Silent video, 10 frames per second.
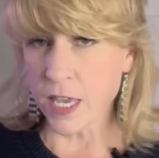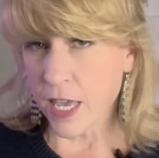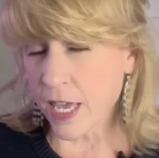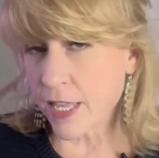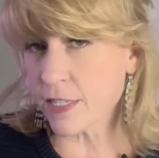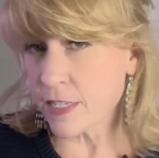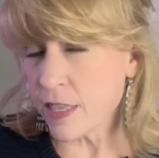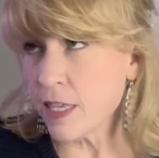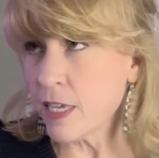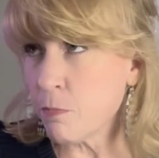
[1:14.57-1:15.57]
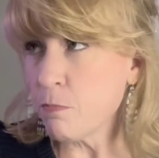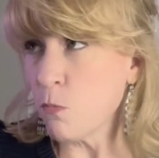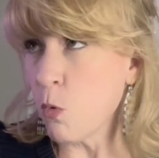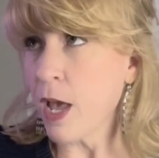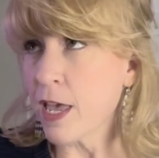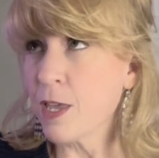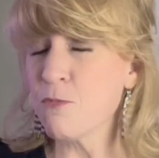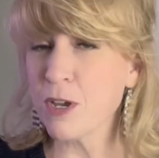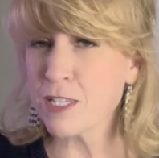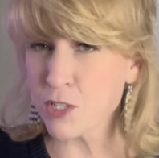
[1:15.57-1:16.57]
It's the way
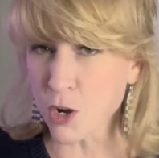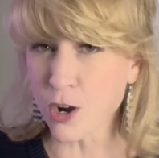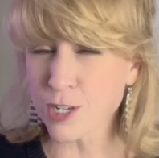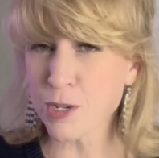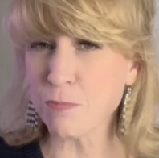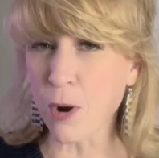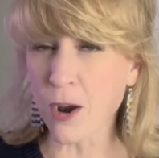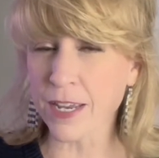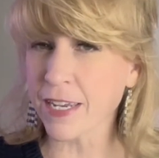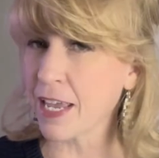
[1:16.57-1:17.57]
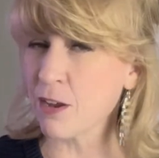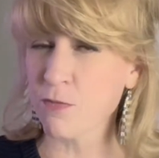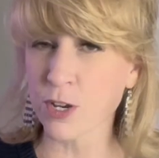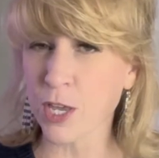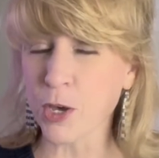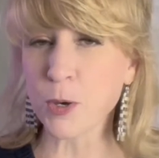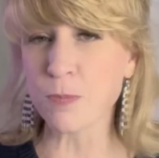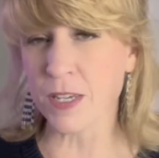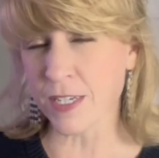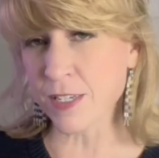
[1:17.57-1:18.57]
we start to market every home
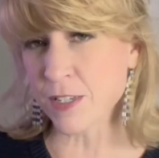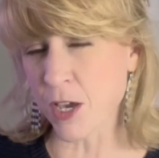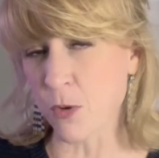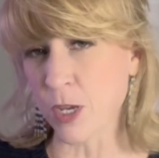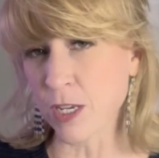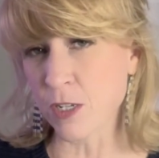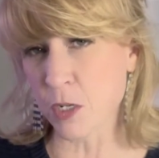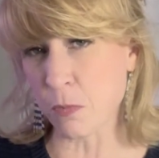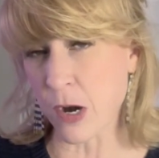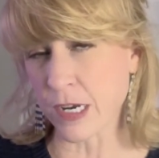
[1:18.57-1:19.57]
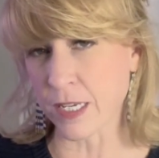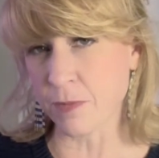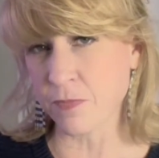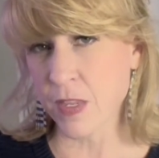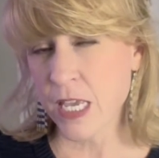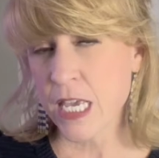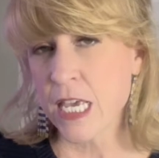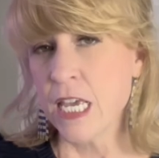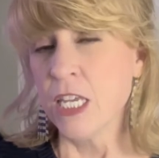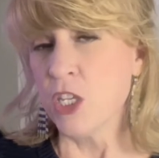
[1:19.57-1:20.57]
that is going to market.
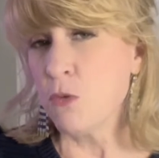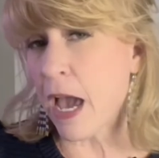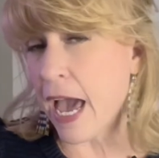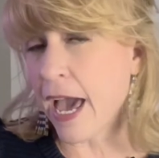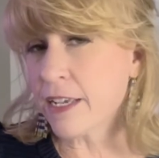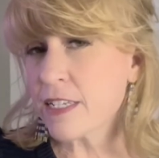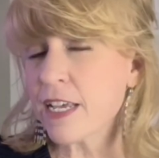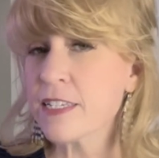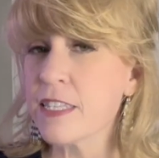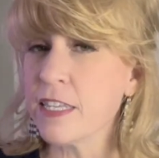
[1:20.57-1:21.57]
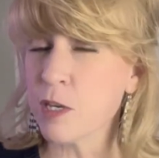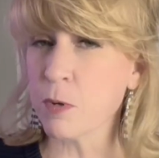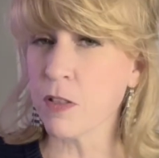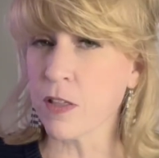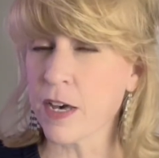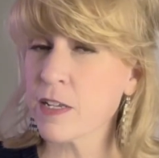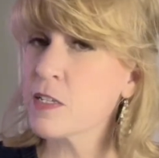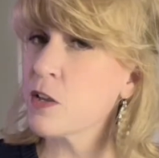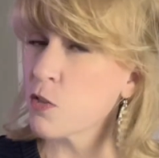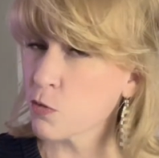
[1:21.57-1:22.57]
You access the MLS
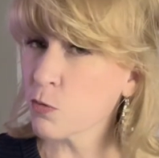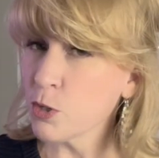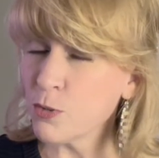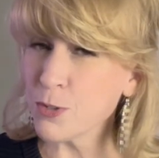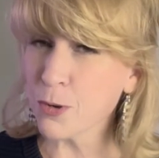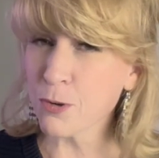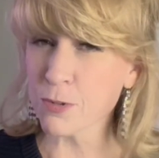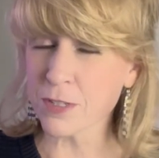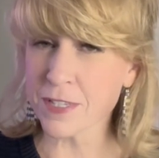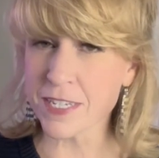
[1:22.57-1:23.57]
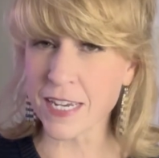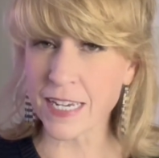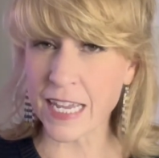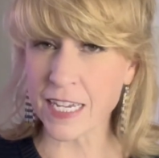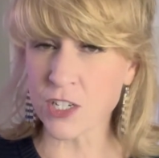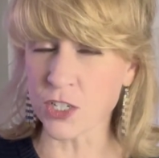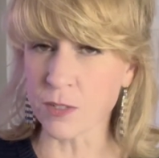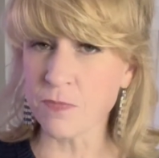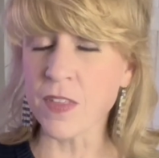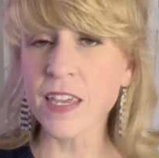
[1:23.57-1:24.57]
through your real estate agent.
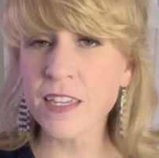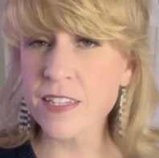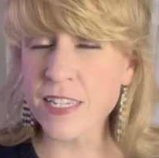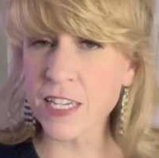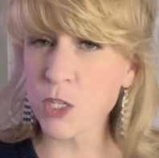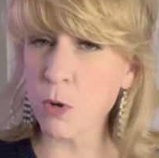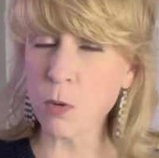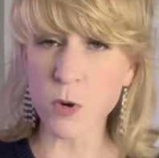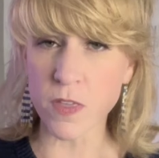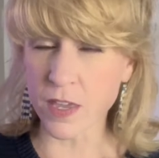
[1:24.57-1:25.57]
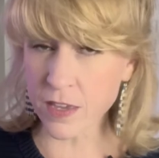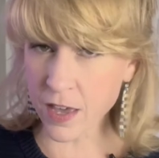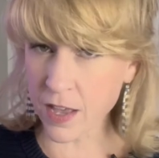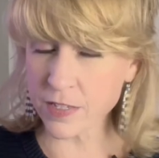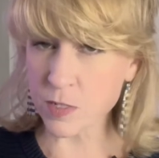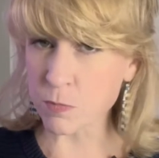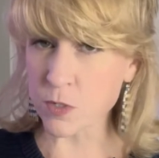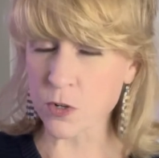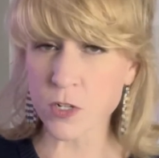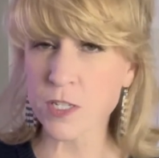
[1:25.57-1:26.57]
They can set you up with a custom
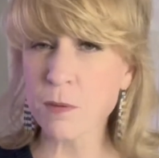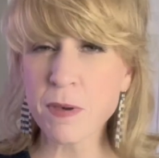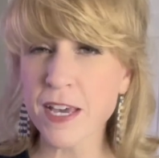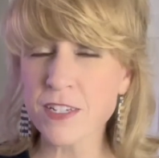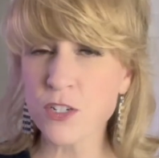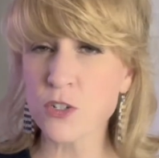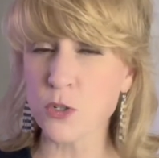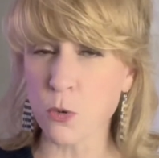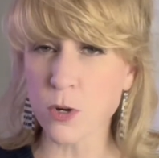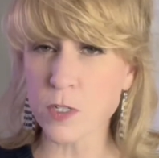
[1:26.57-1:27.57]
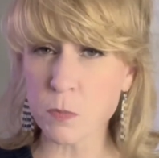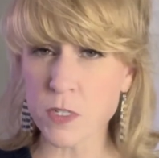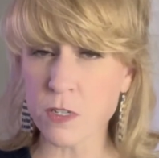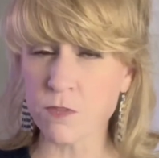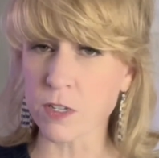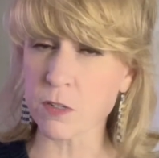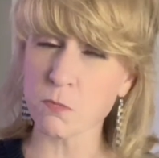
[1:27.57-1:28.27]
search that matches your specifics.